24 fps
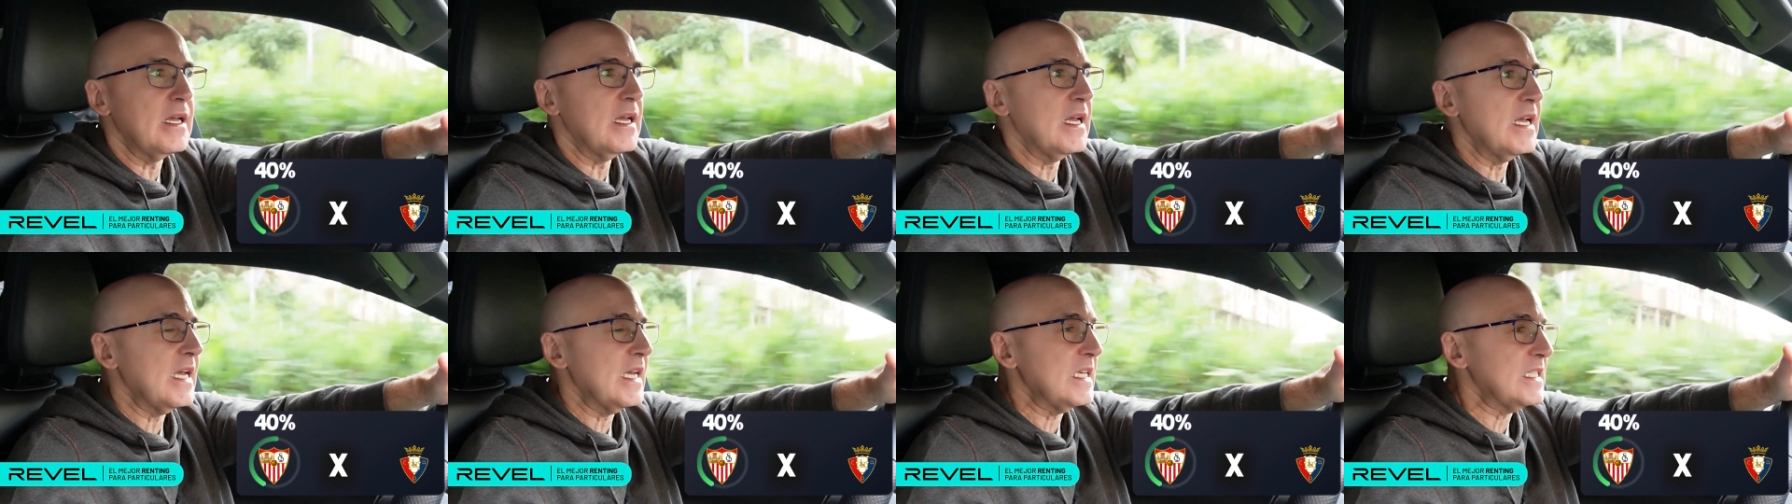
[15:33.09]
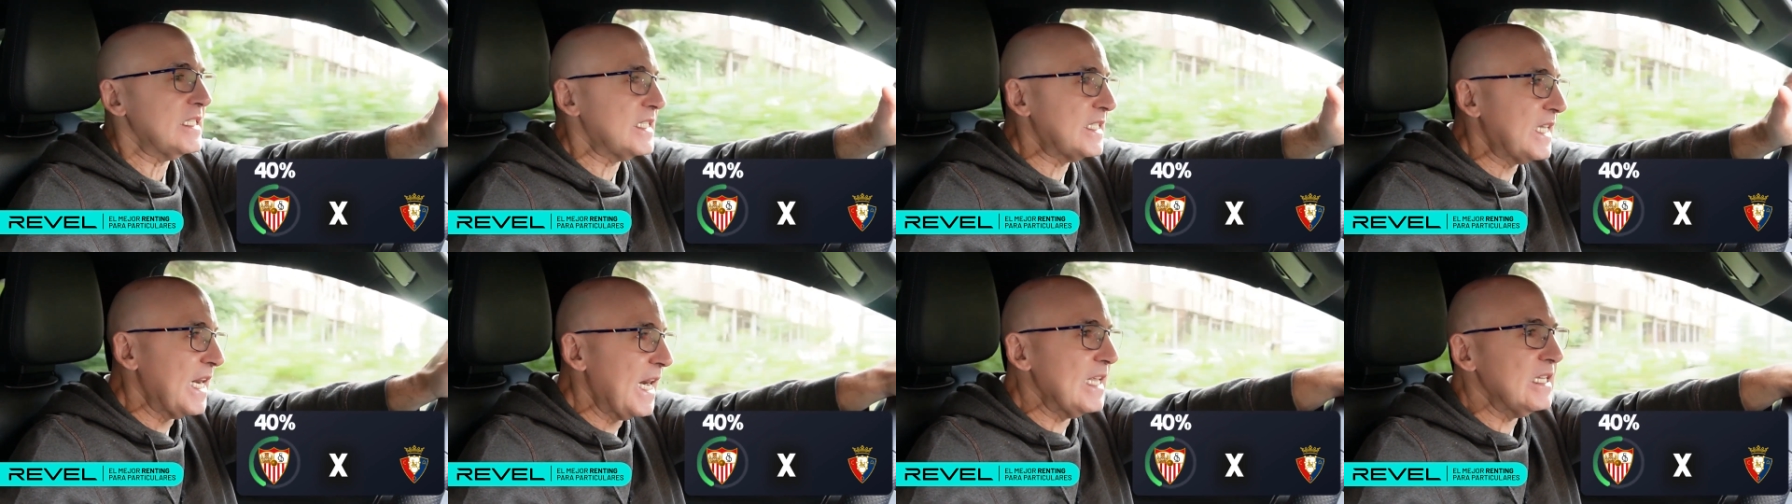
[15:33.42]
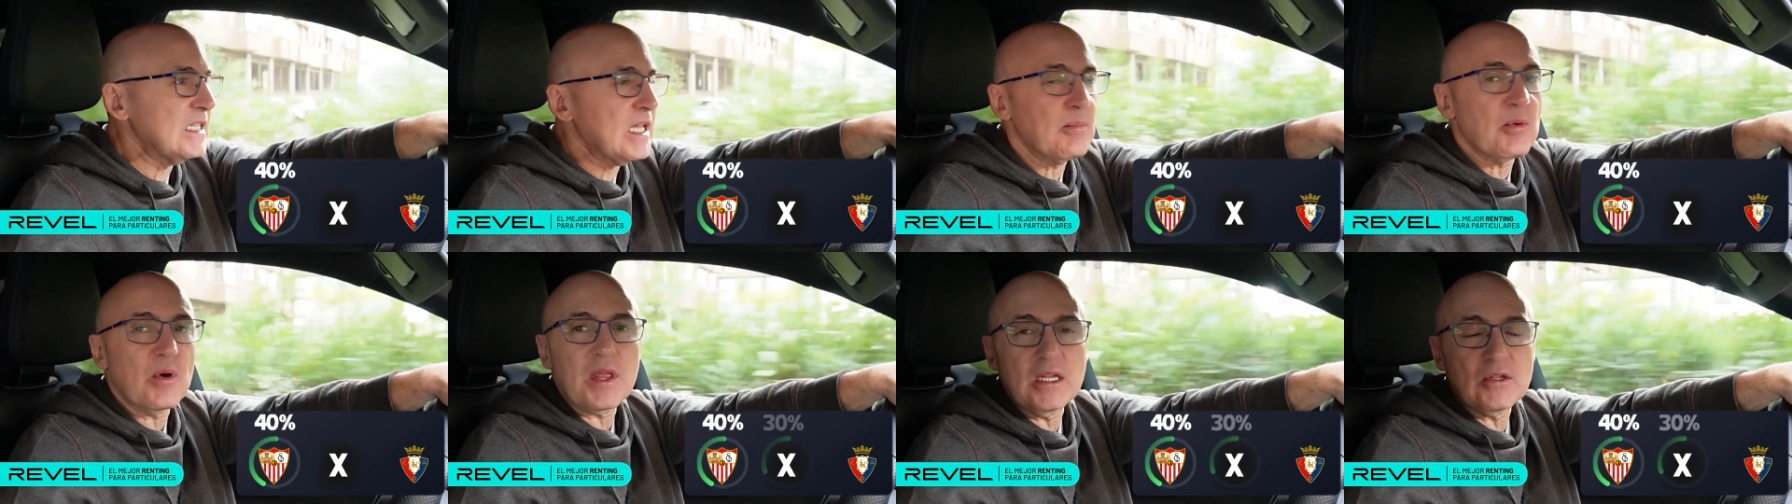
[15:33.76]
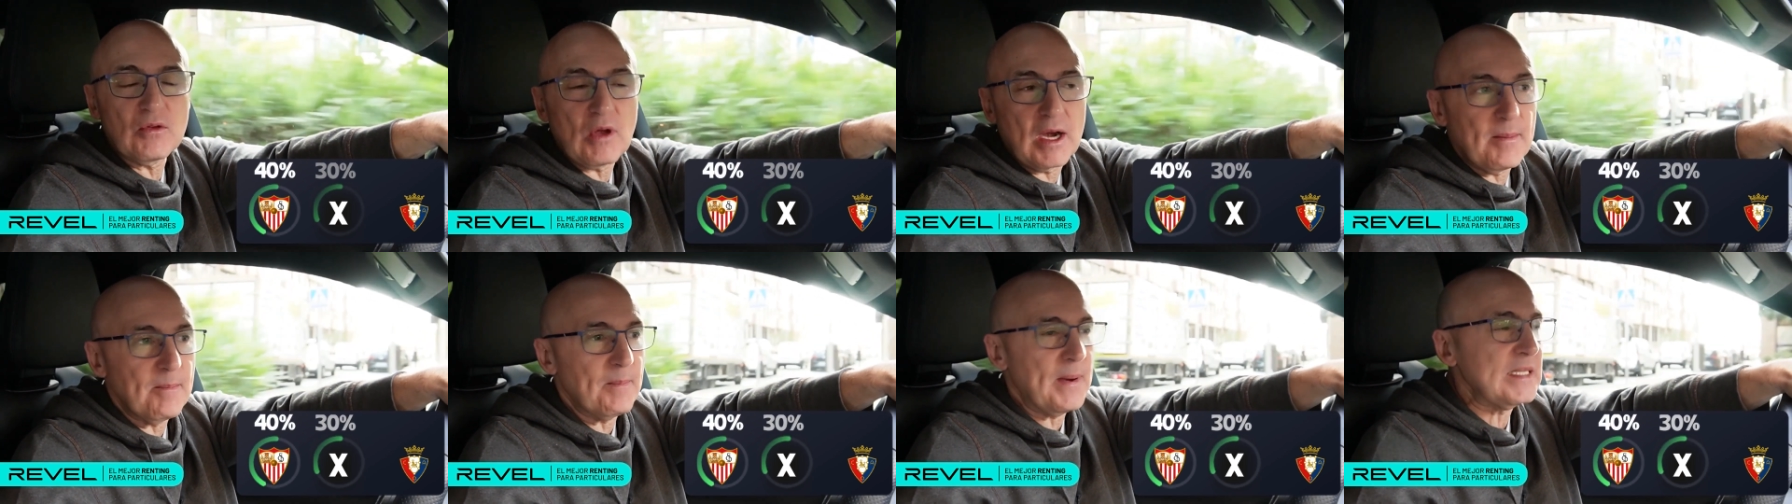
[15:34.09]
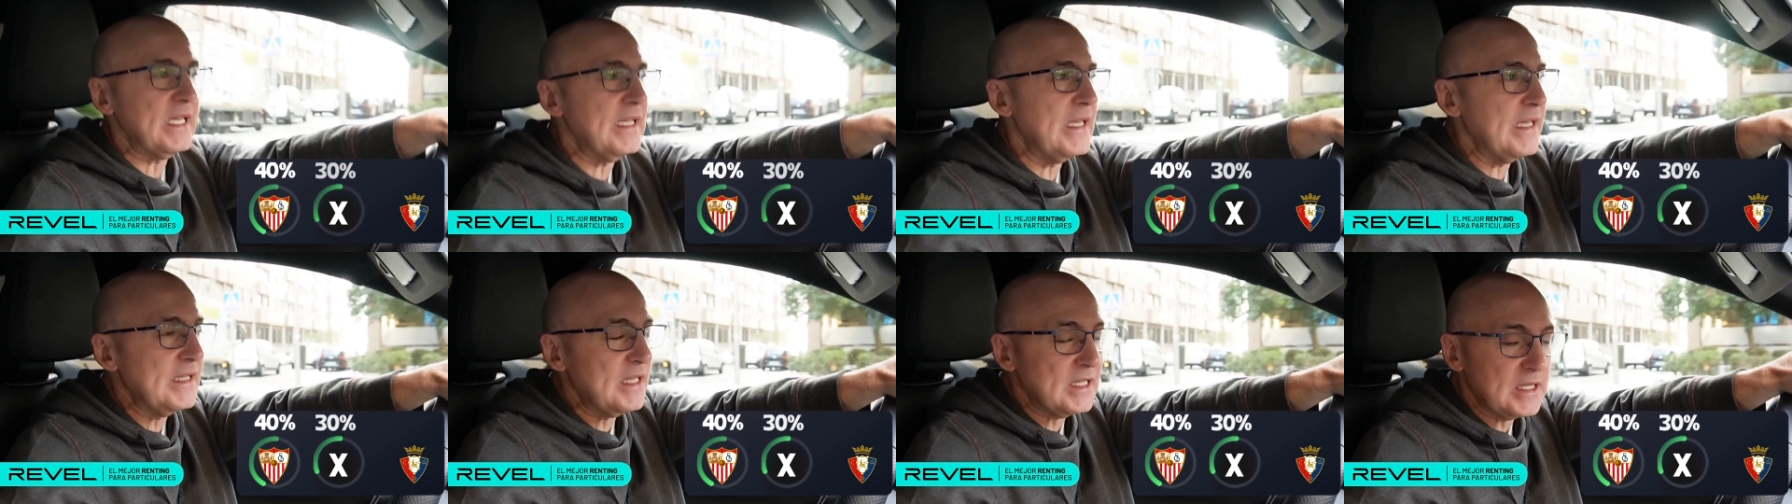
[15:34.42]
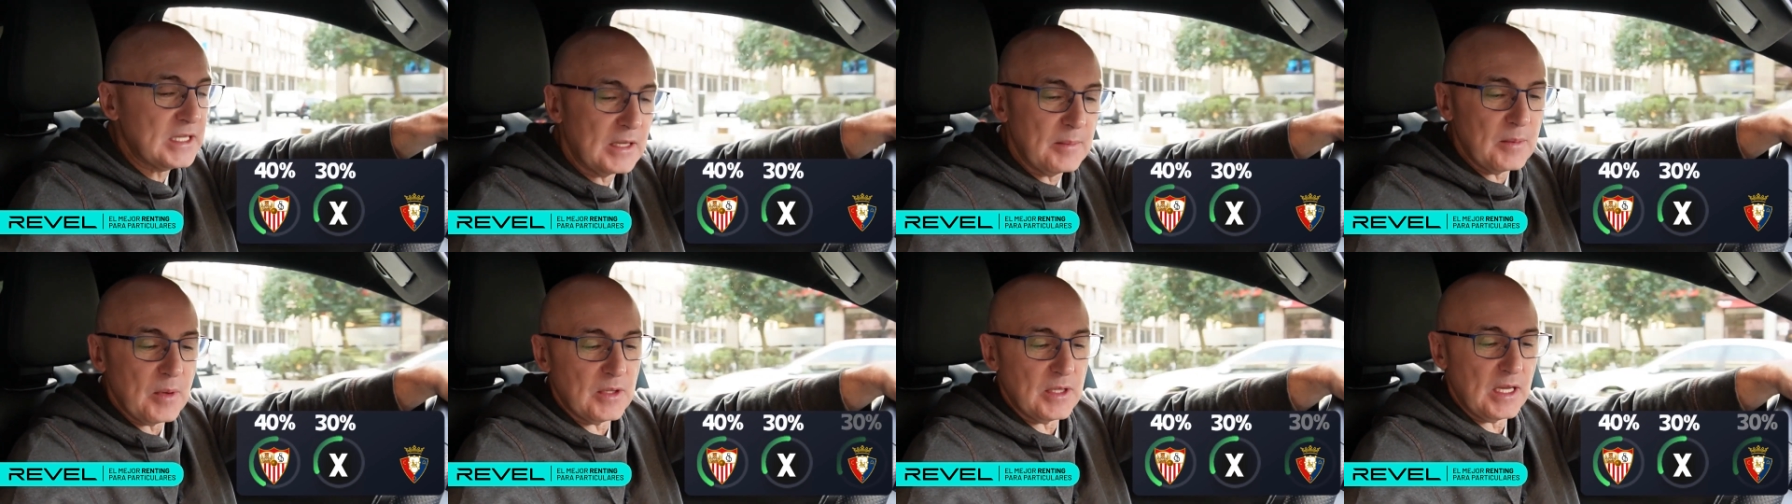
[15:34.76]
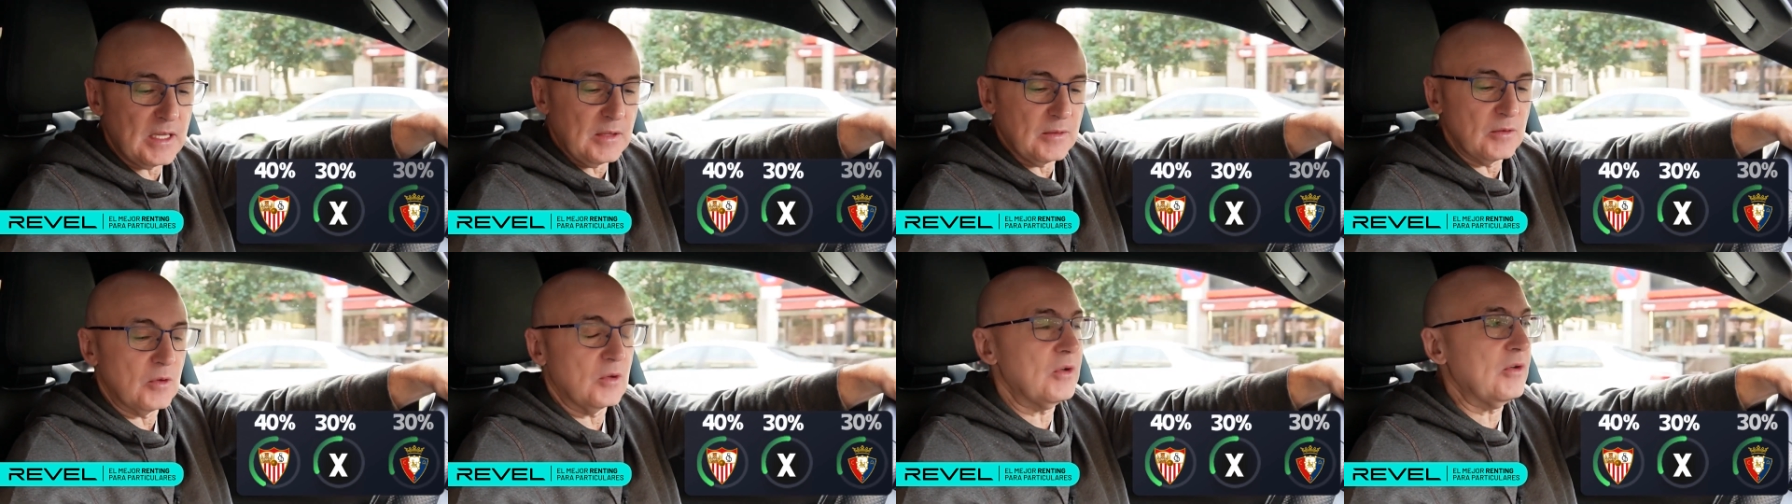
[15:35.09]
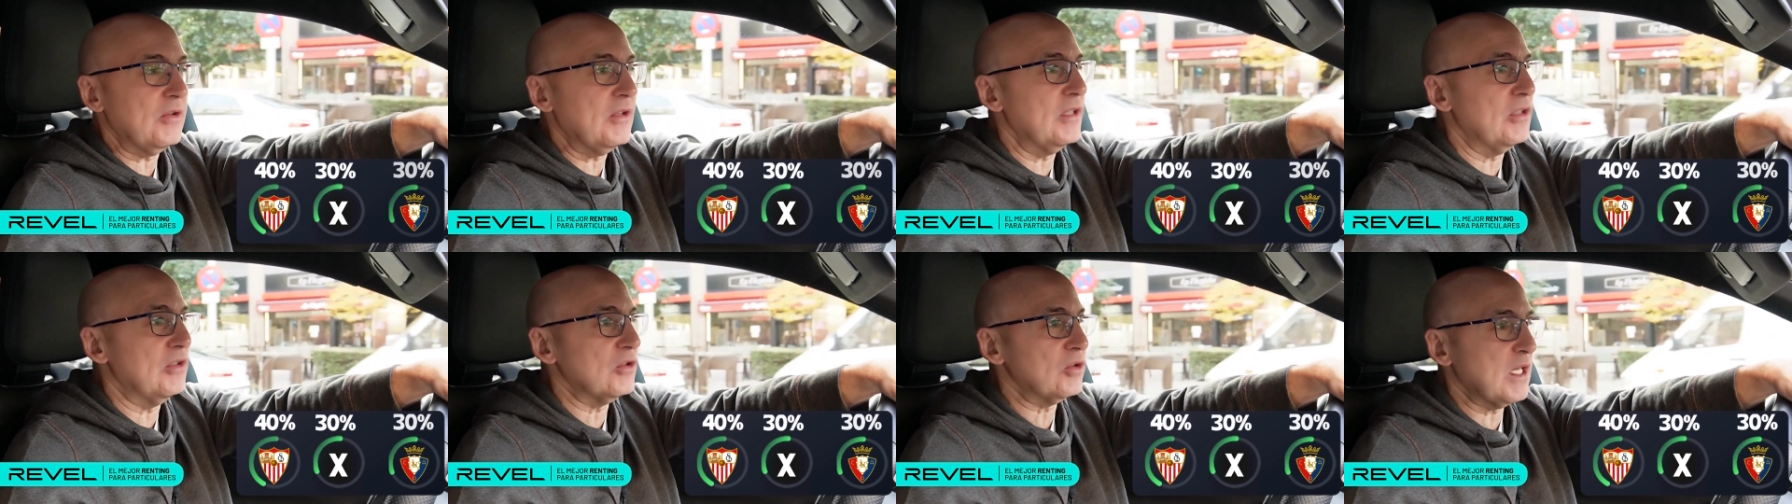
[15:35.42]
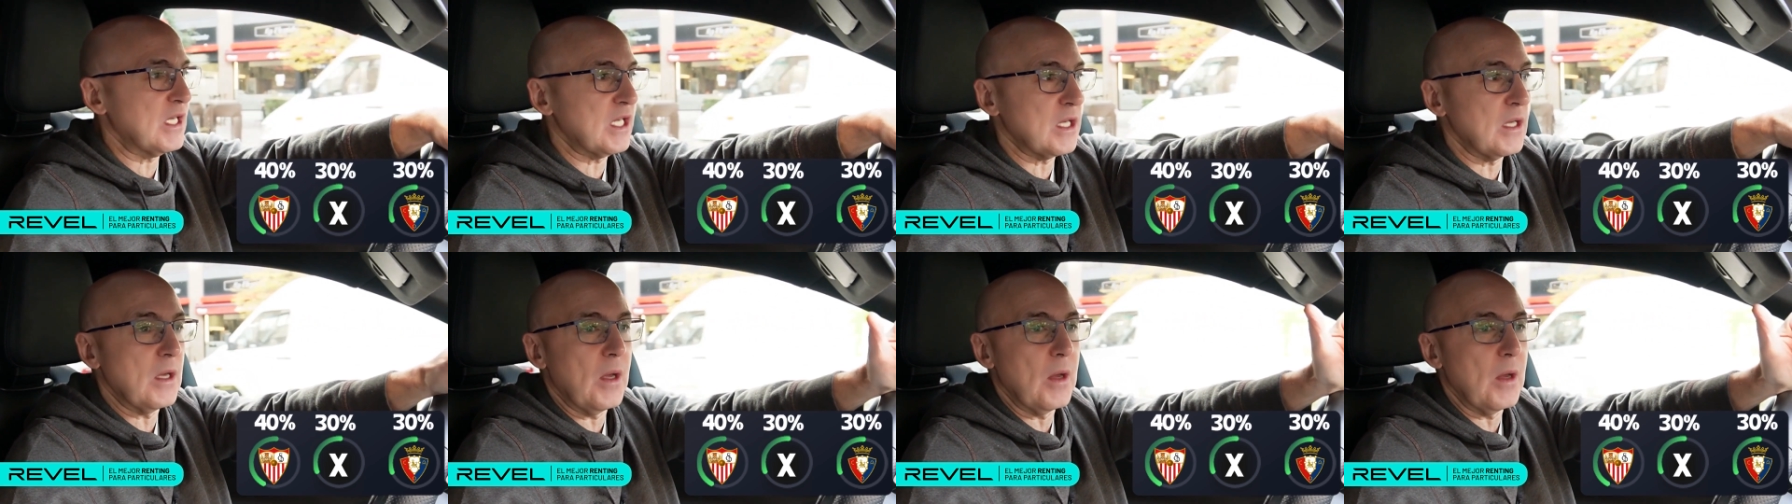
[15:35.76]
30% for the draw, and 30% for Osasuna.